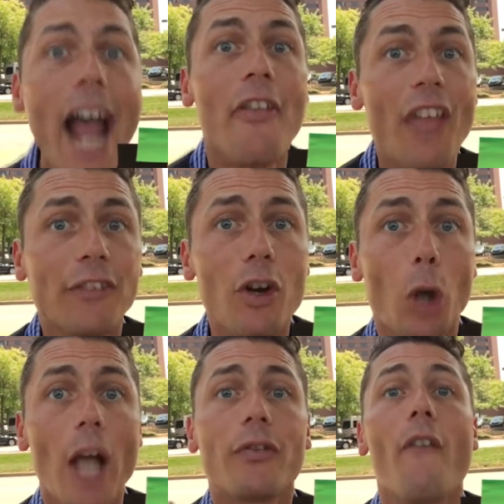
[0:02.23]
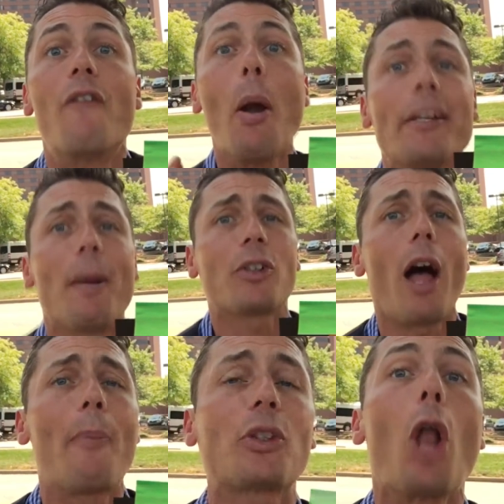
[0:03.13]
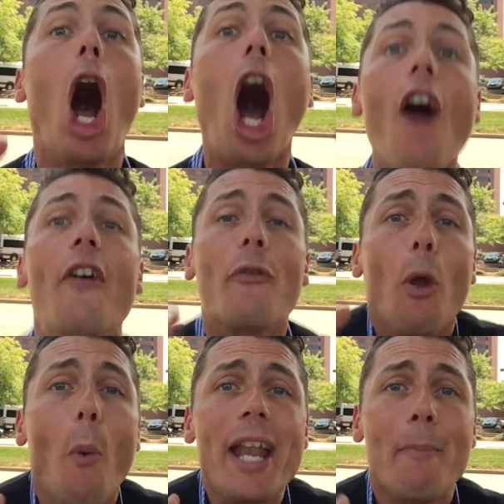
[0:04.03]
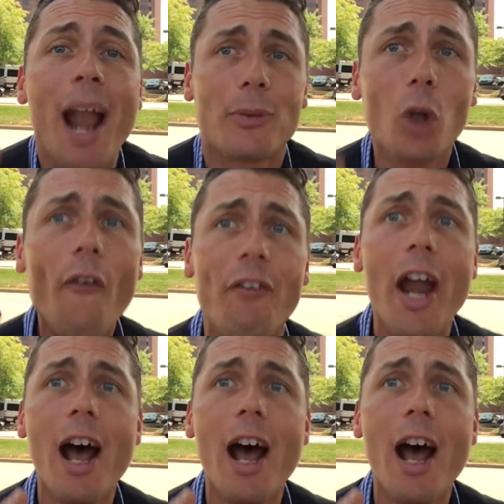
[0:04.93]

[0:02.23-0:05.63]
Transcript: Hi, thanks for joining us for a very special episode of The Win It Minute. I'm so fired